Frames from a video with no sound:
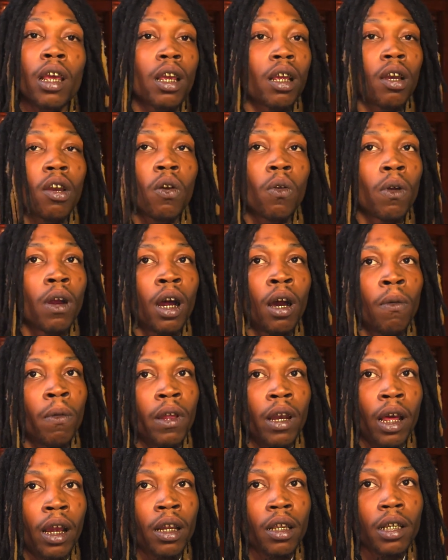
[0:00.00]
ain't
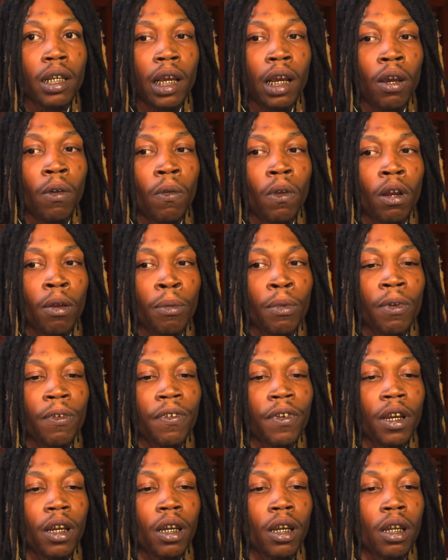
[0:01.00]
nowhere I went out of town where a
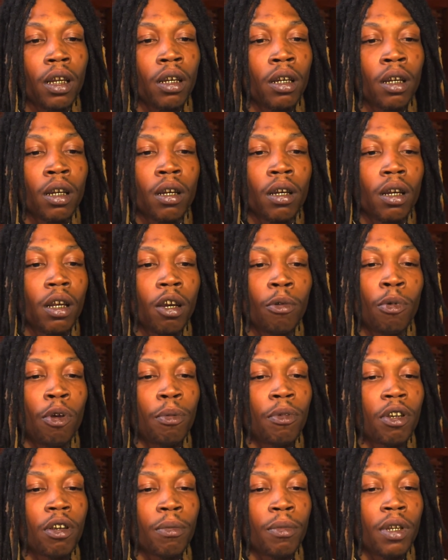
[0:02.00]
motherfucker didn't
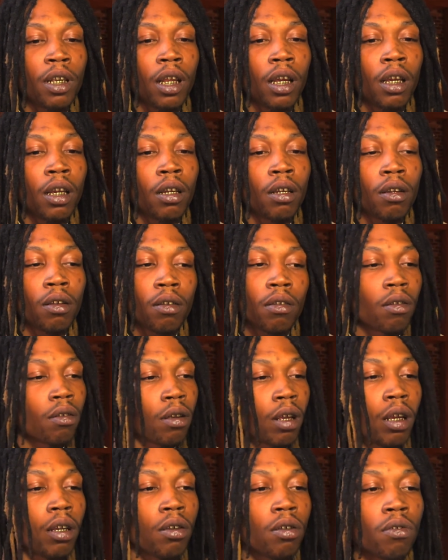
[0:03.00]
come up to me like,
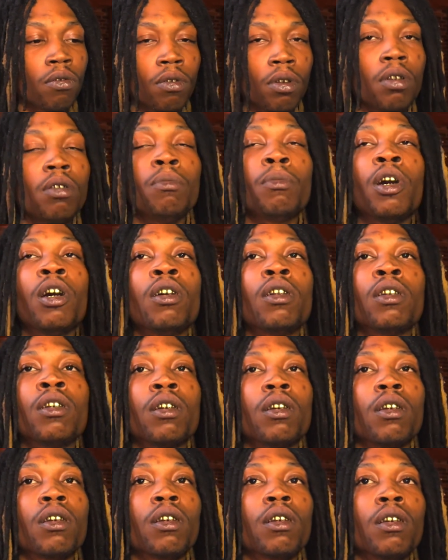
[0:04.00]
"Ain't you Cee
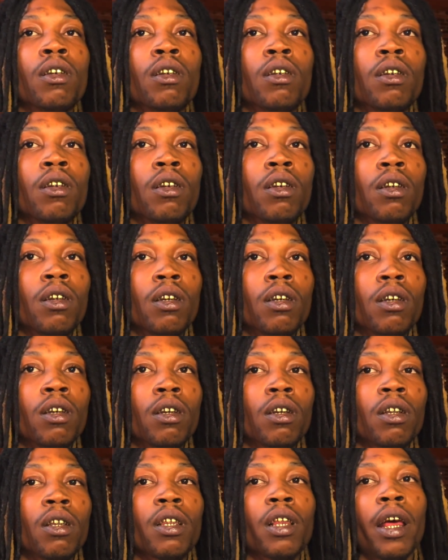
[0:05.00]
Murda?"
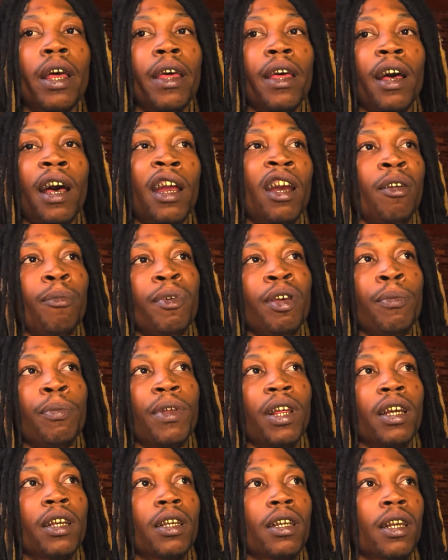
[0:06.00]
Like I done
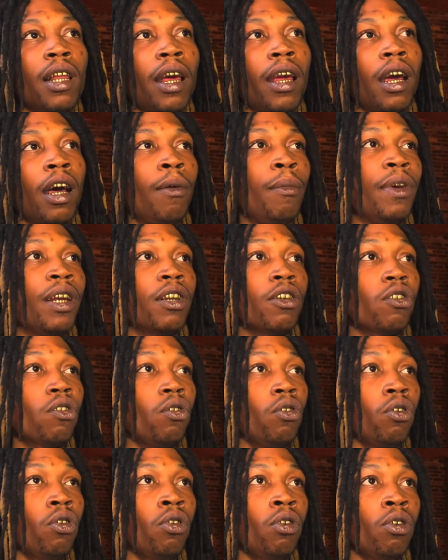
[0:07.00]
been places like I'm at
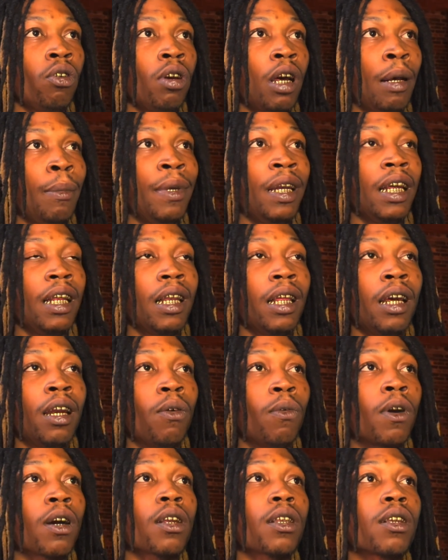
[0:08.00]
a store, I'm in
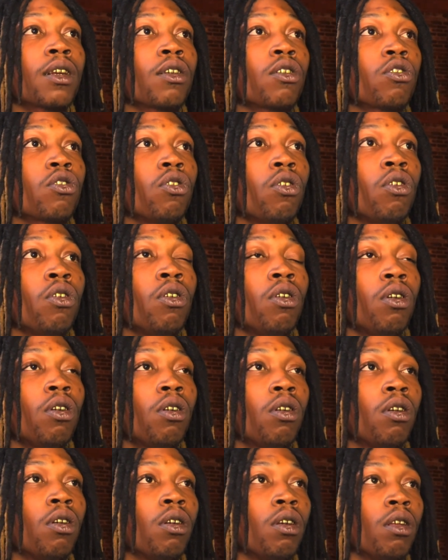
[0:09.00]
Atlanta walking to the
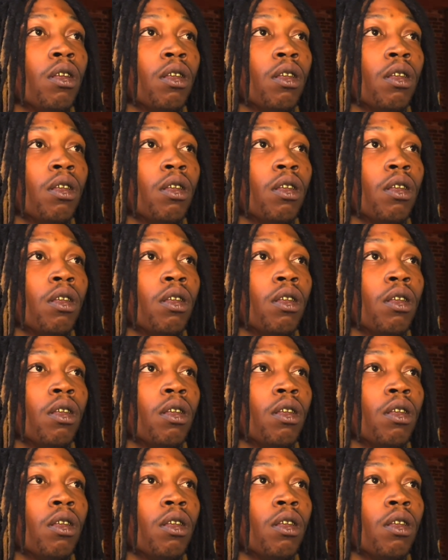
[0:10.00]
store.